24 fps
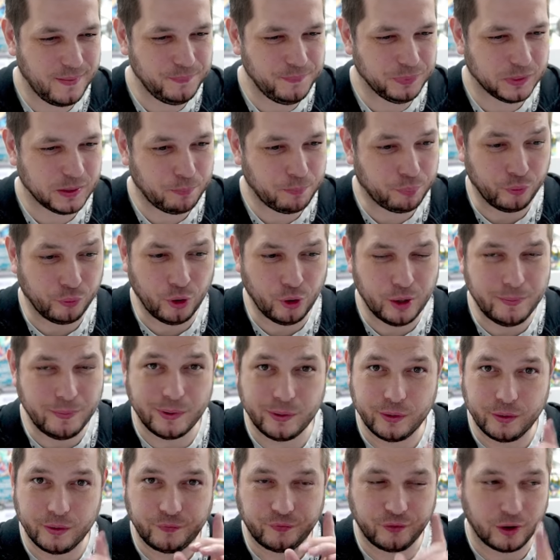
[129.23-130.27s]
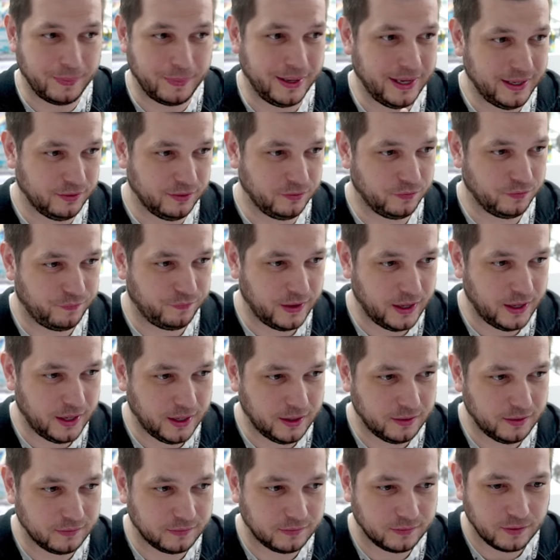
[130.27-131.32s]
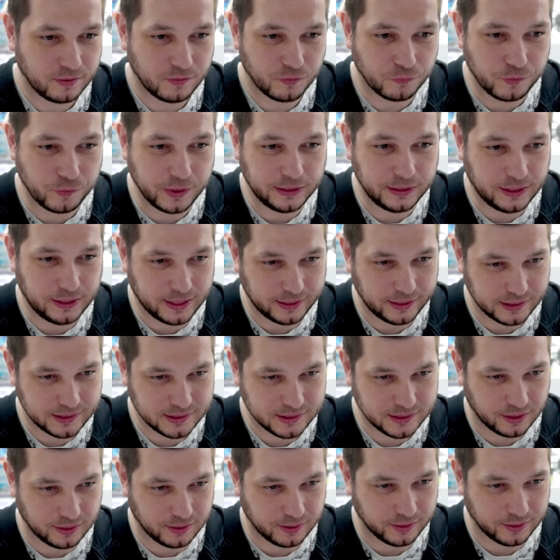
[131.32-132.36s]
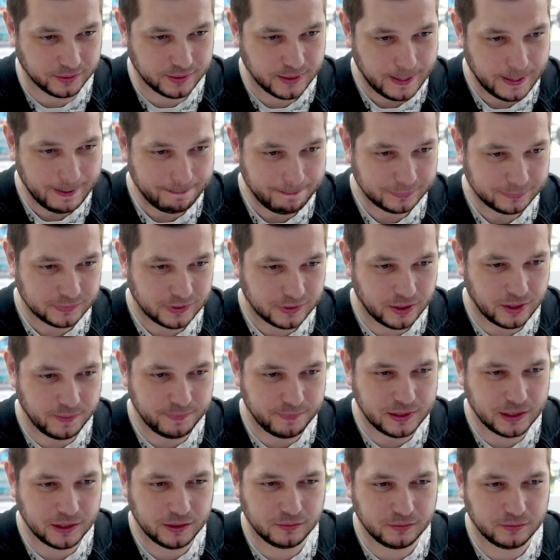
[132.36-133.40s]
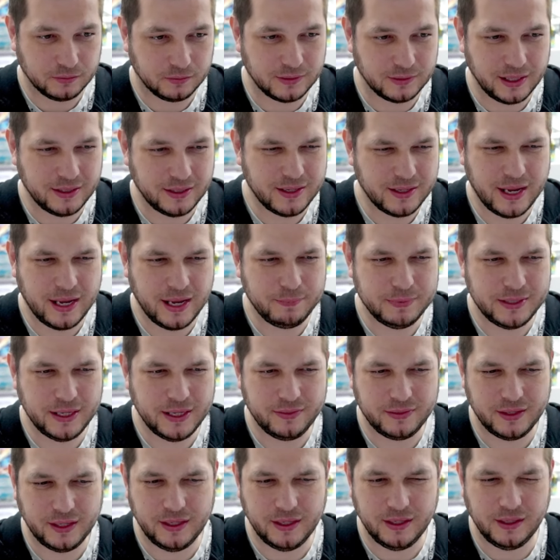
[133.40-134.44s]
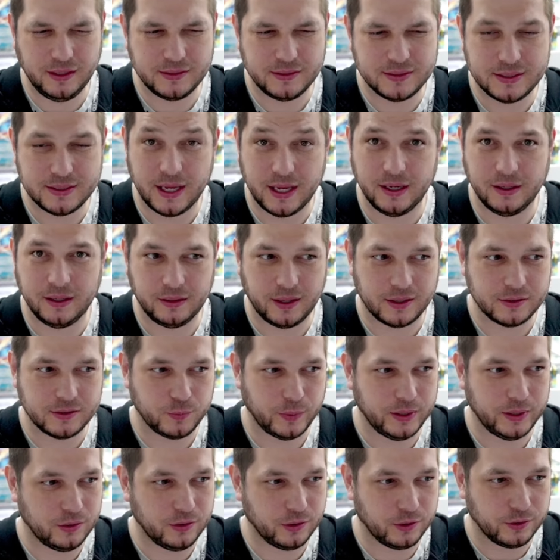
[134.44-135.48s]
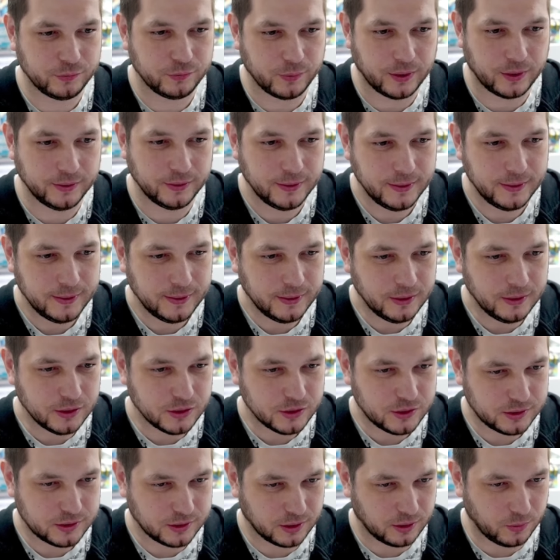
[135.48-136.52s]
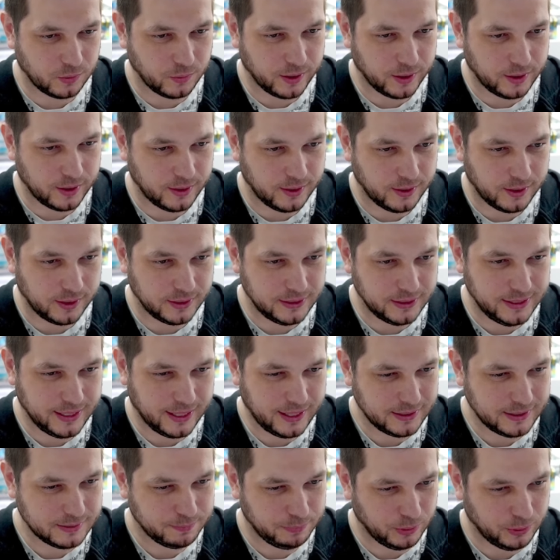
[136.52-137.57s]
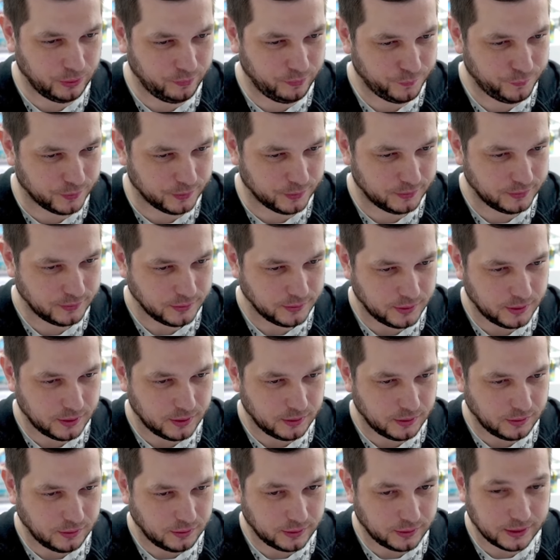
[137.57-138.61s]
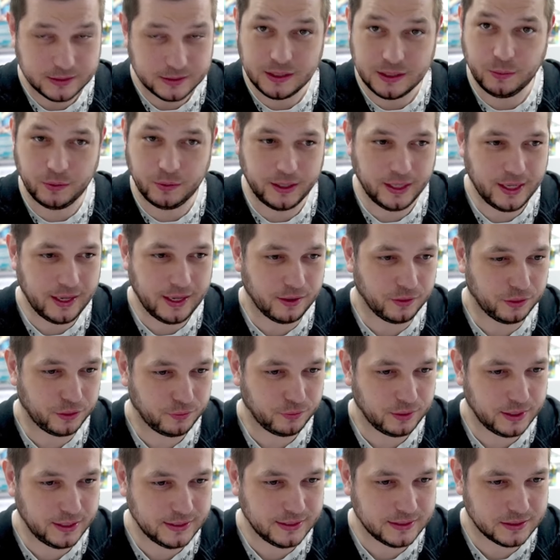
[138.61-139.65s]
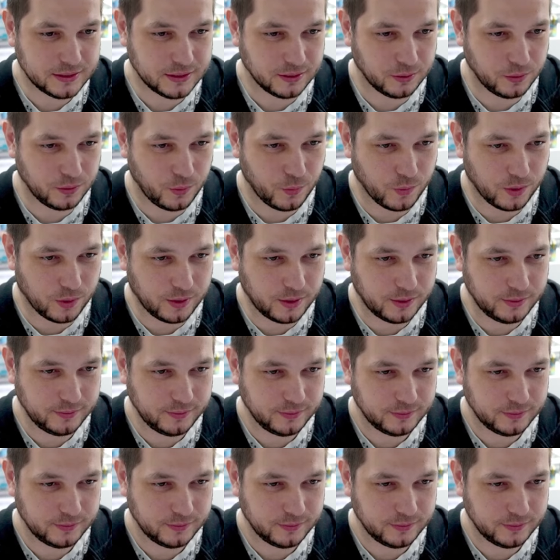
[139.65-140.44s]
promo from Hidden Fates. Really like this card. They nicknamed it the Stained Glass Windows one. So, yeah, it's beautiful. Let's see what we get. 3, 2, 1.